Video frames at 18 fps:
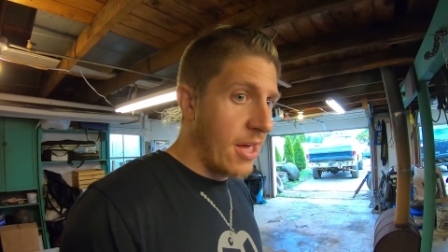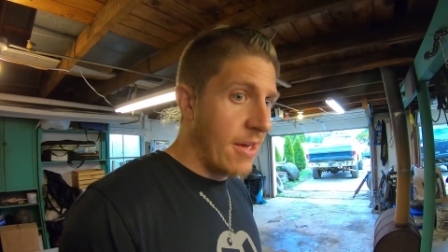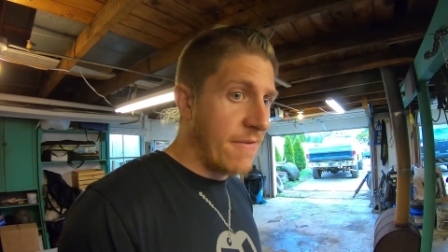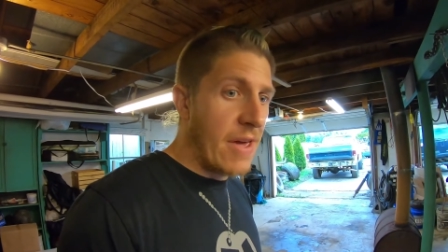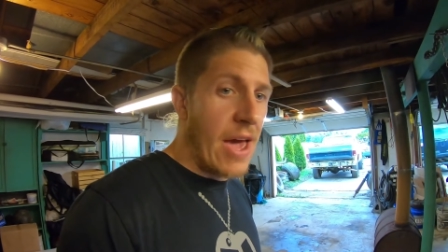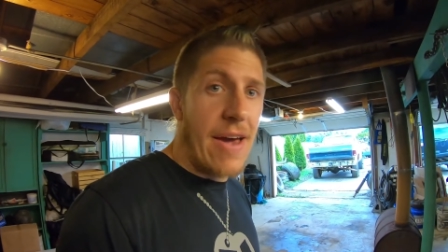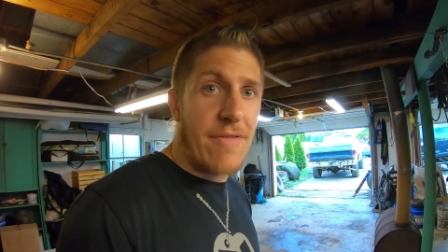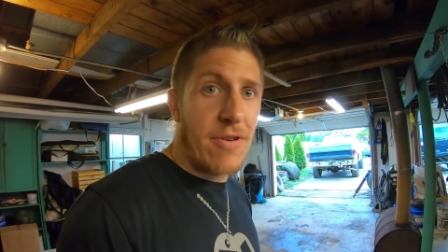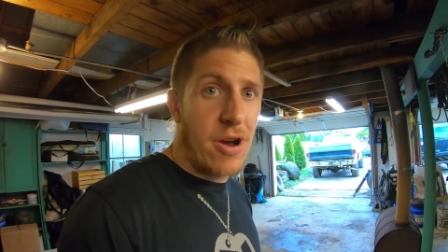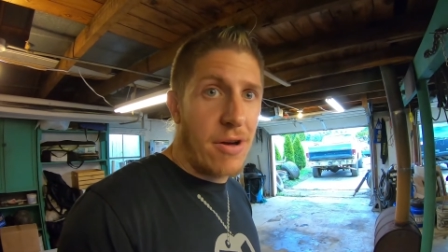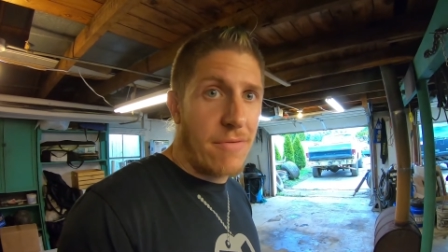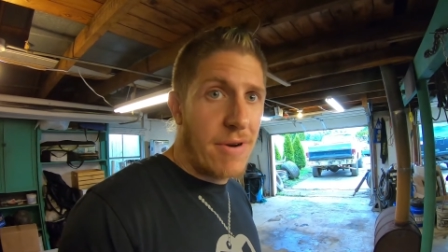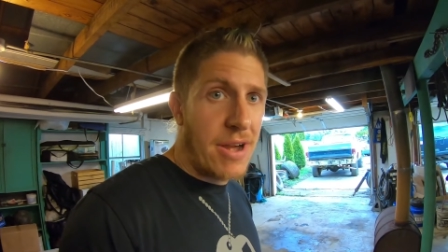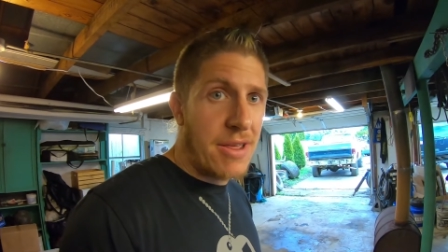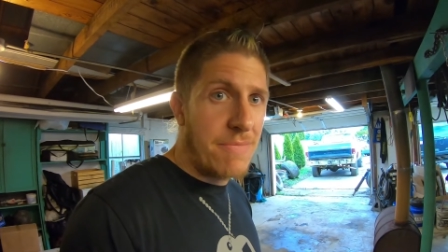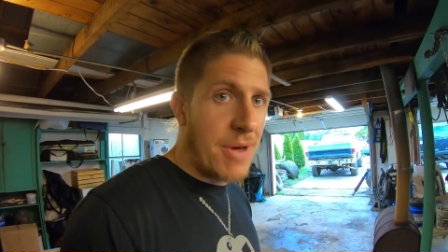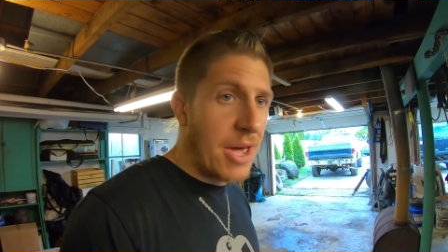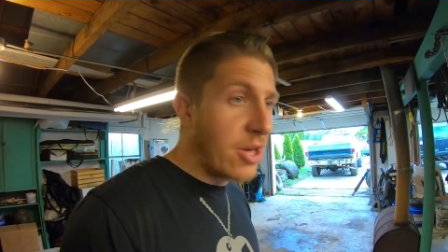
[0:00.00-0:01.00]
If you haven't
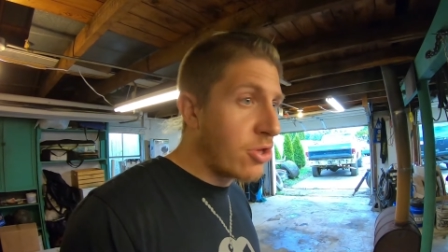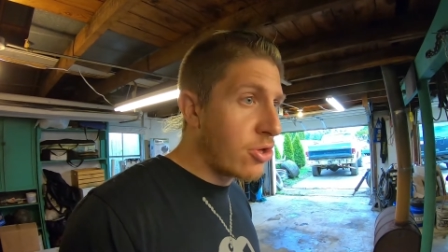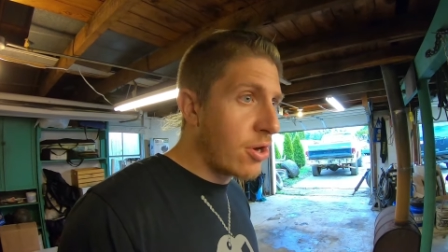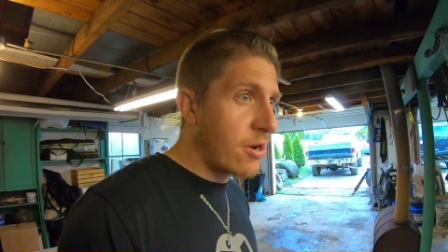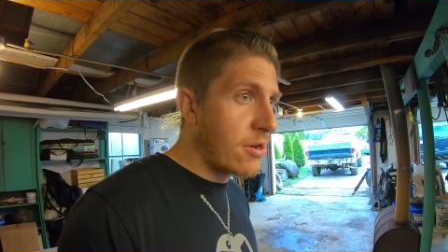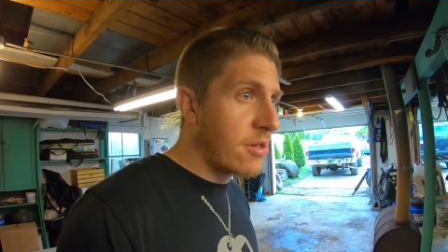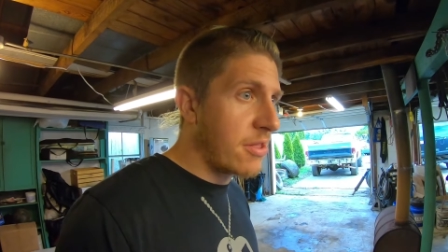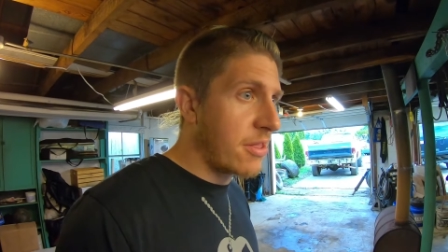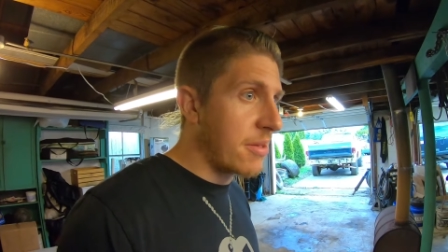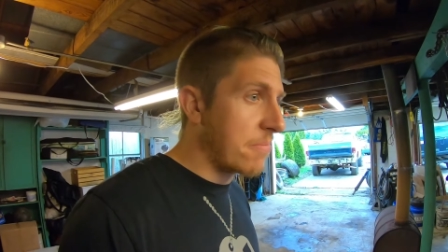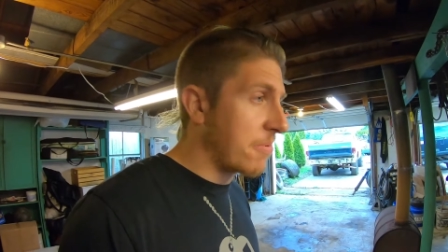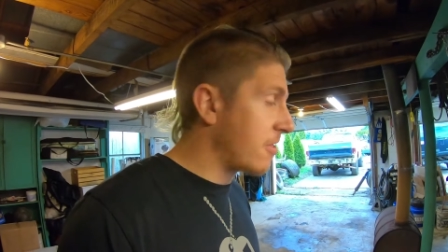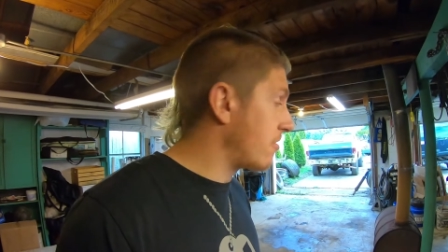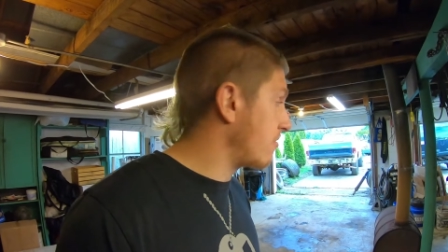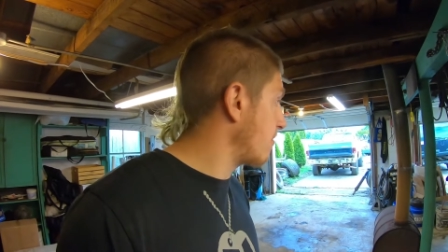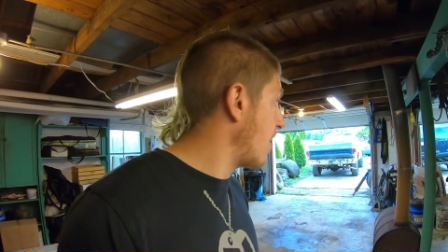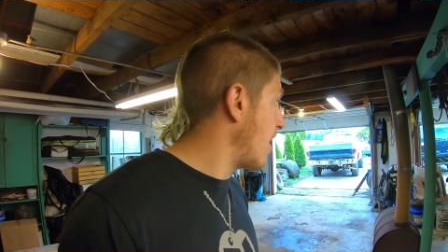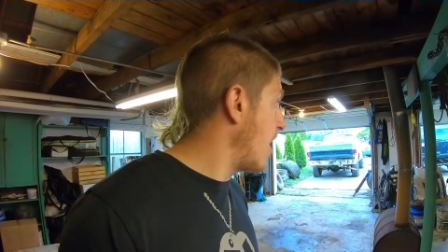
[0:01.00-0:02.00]
already, make sure you
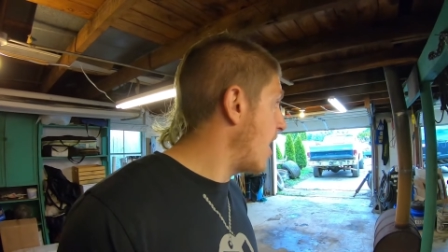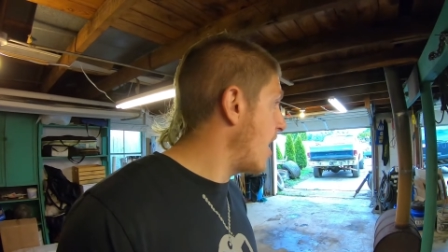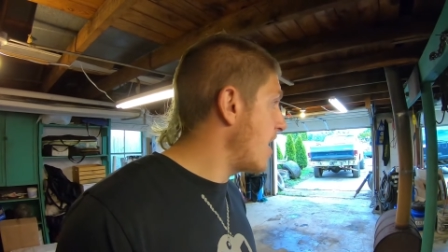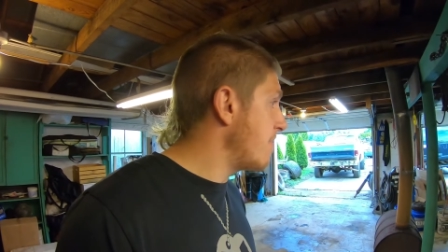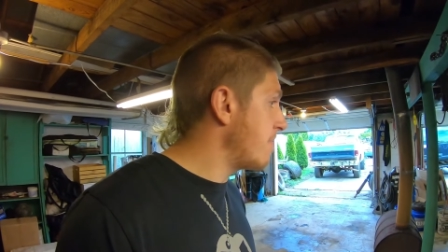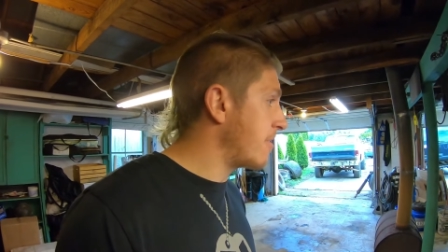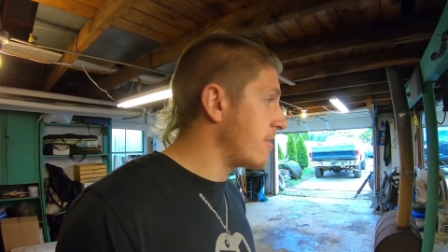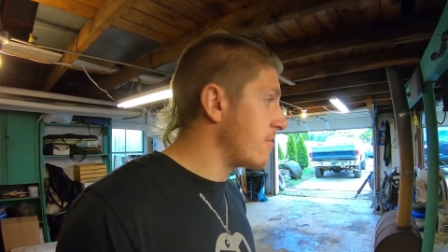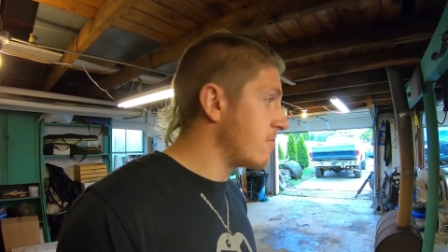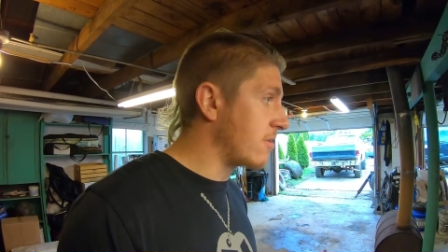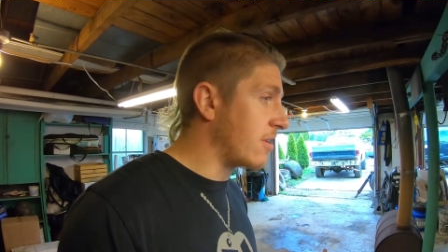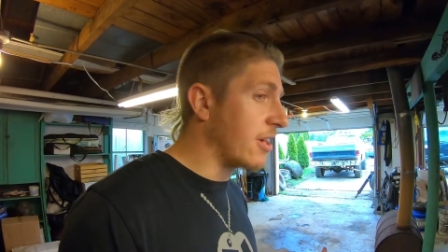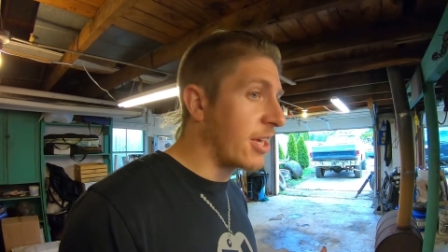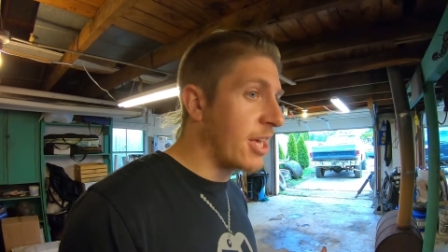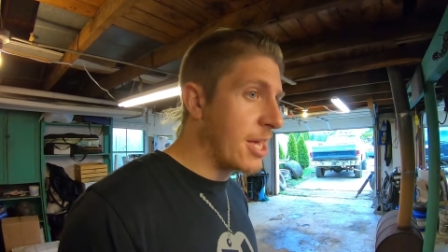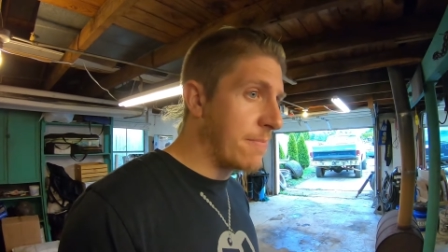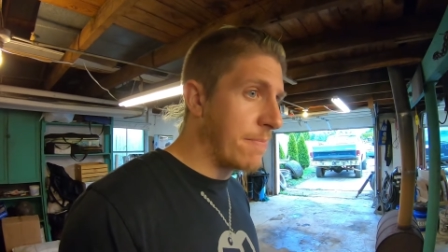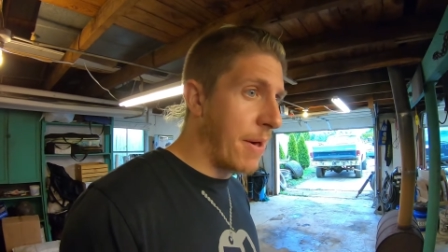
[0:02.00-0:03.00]
subscribe so you
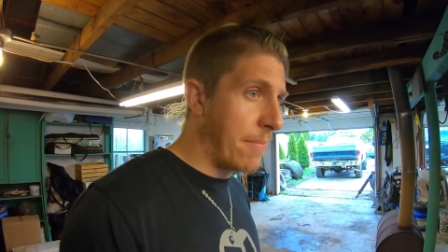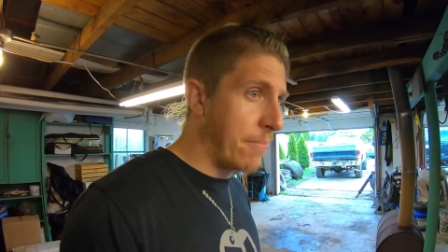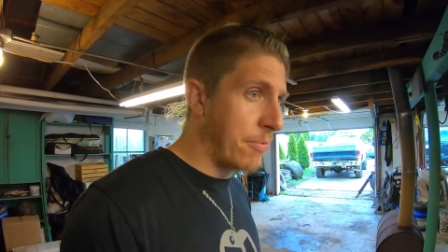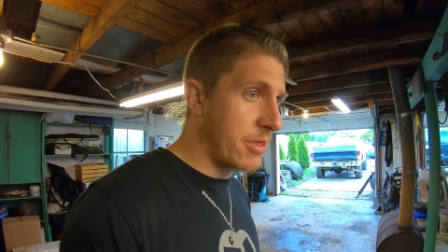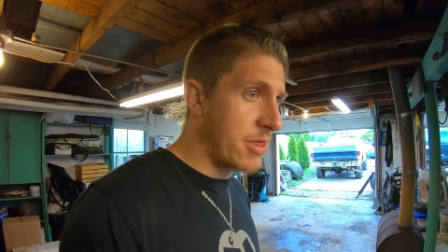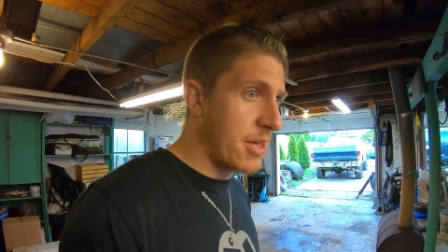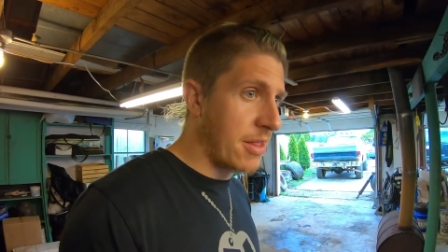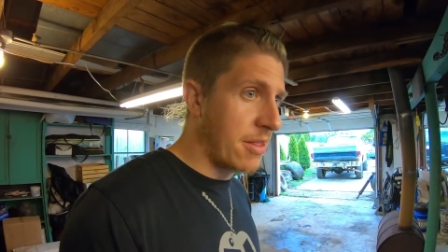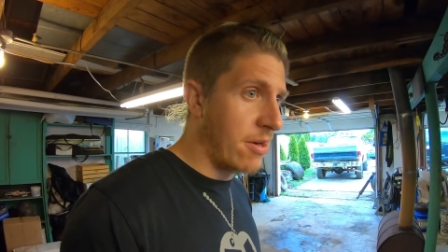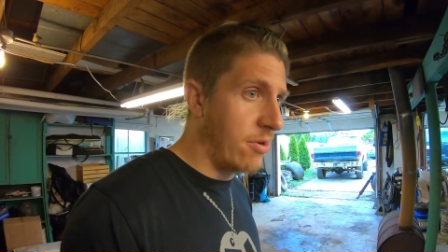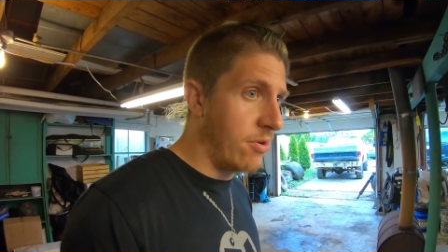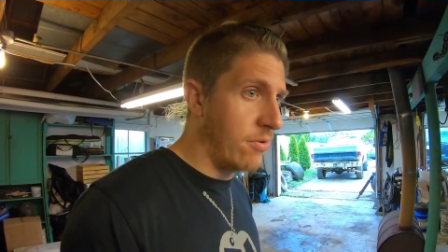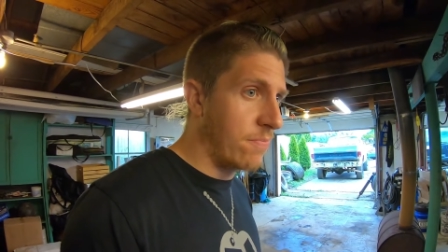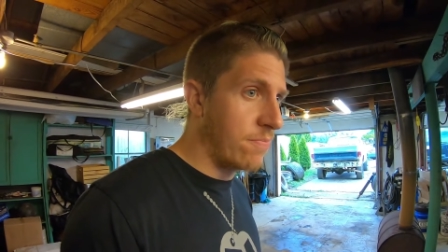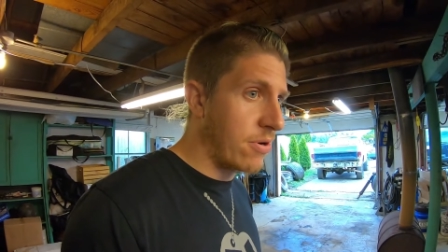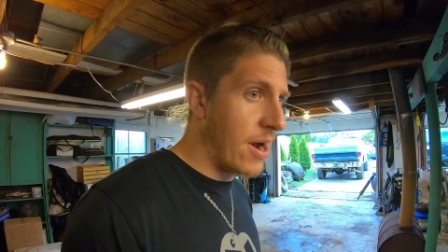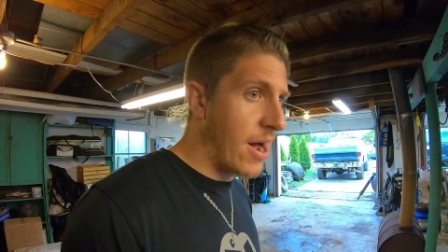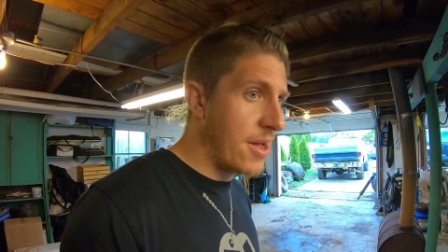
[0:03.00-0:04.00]
can keep up with this
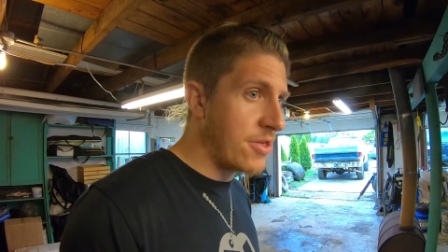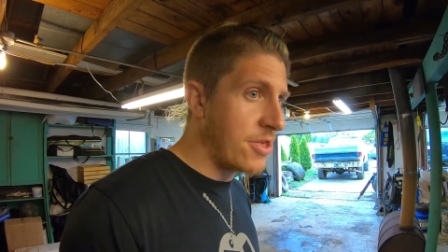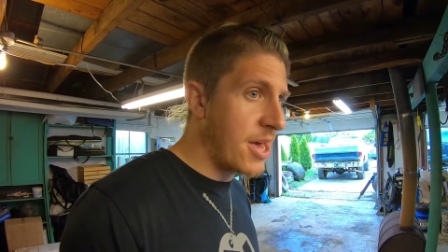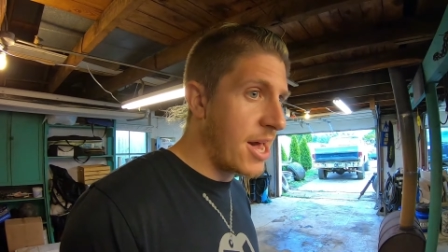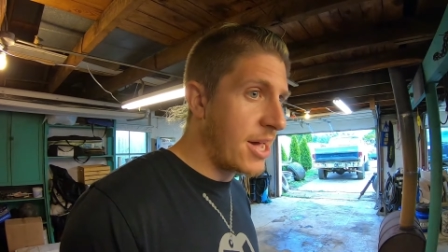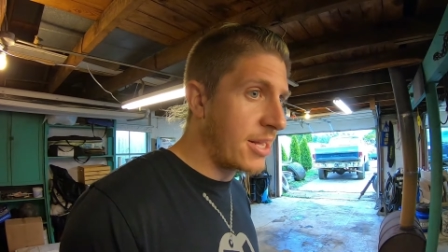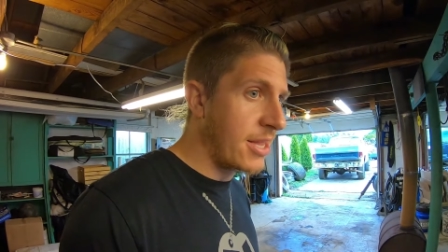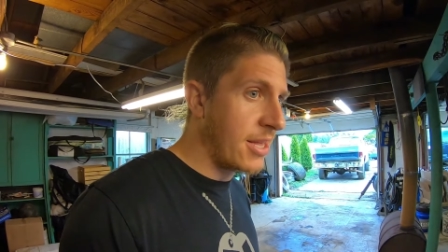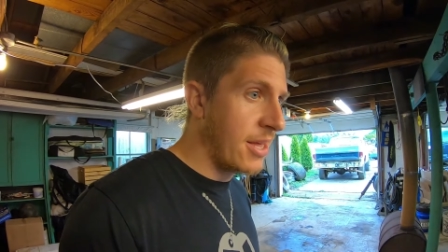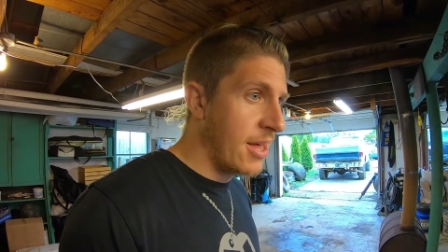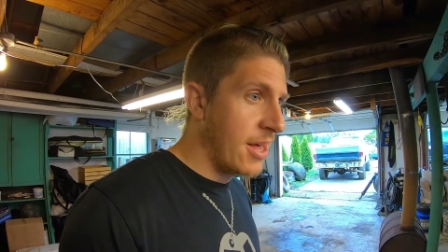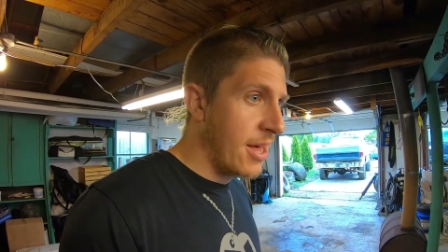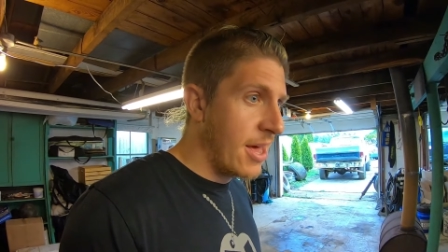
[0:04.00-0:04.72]
whole project.